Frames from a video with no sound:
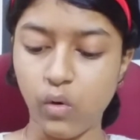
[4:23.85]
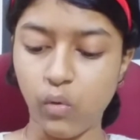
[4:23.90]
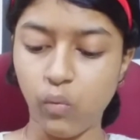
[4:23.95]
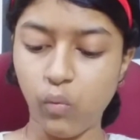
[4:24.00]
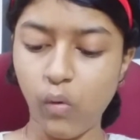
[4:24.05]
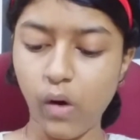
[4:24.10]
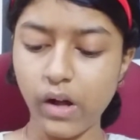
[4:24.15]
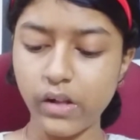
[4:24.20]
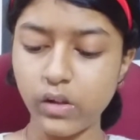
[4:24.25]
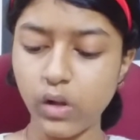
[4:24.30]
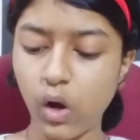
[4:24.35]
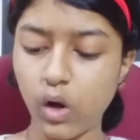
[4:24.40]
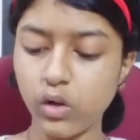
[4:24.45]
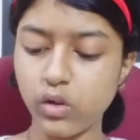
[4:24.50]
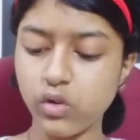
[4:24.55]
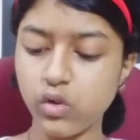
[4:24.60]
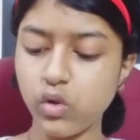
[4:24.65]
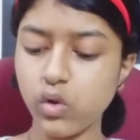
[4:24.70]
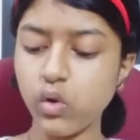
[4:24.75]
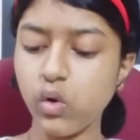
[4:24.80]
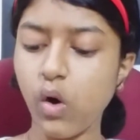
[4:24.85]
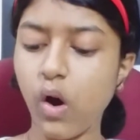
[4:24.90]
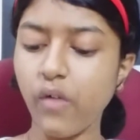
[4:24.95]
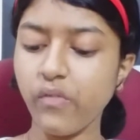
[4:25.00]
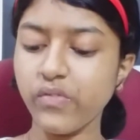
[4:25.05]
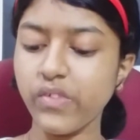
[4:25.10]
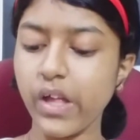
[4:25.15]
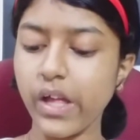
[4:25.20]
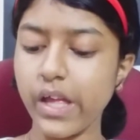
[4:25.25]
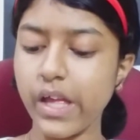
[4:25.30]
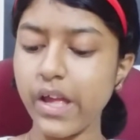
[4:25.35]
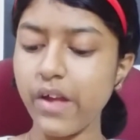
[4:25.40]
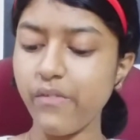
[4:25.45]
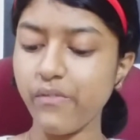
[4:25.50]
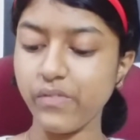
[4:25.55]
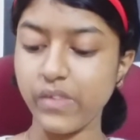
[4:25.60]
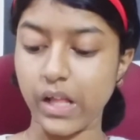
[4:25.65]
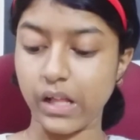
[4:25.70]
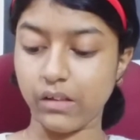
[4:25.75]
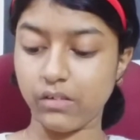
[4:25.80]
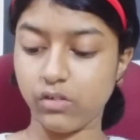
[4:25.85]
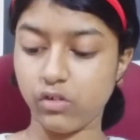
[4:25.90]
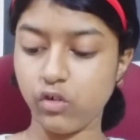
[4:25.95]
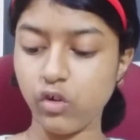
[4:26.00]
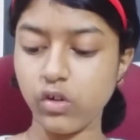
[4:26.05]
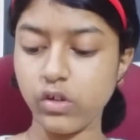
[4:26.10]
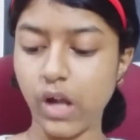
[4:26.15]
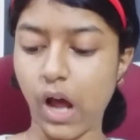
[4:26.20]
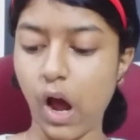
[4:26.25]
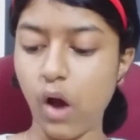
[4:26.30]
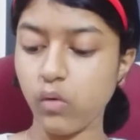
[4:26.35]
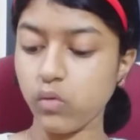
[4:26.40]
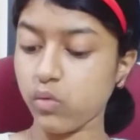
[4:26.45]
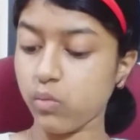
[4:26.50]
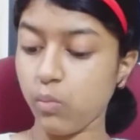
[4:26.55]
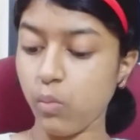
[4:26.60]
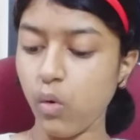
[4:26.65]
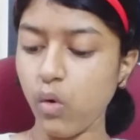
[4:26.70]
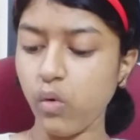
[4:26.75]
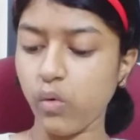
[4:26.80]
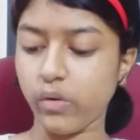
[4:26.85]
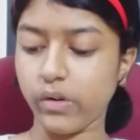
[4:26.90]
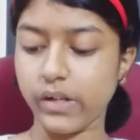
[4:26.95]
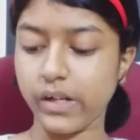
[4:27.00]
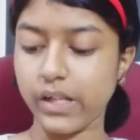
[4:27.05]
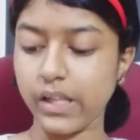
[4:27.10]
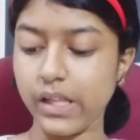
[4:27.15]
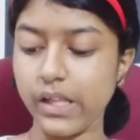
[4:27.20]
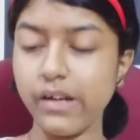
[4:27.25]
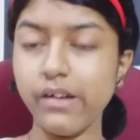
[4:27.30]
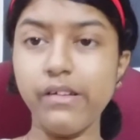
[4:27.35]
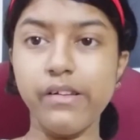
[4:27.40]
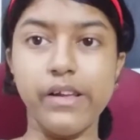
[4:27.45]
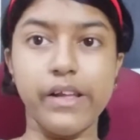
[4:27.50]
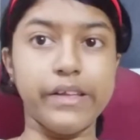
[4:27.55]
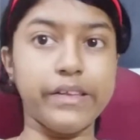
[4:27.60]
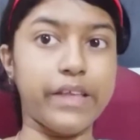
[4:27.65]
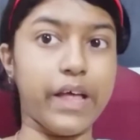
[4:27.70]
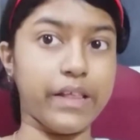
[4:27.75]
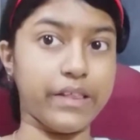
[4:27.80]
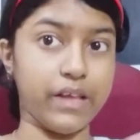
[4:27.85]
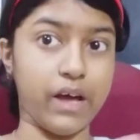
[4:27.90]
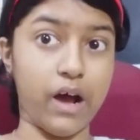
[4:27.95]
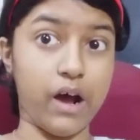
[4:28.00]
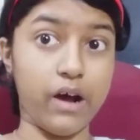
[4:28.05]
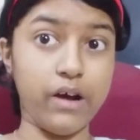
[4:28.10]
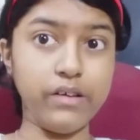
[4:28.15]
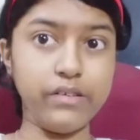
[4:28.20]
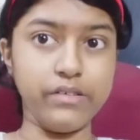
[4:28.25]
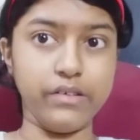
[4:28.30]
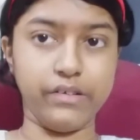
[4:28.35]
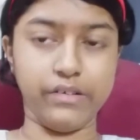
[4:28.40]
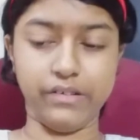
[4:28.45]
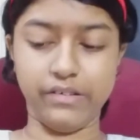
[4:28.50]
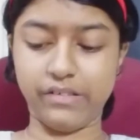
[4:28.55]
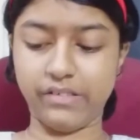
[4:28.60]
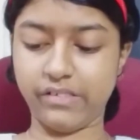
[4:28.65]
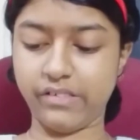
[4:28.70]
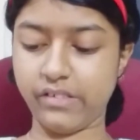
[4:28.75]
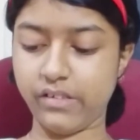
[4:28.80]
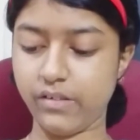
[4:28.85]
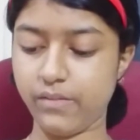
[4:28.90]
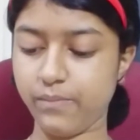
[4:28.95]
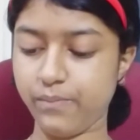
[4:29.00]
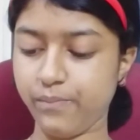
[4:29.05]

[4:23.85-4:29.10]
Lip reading: one or two of the evenings stood out more clearly than others.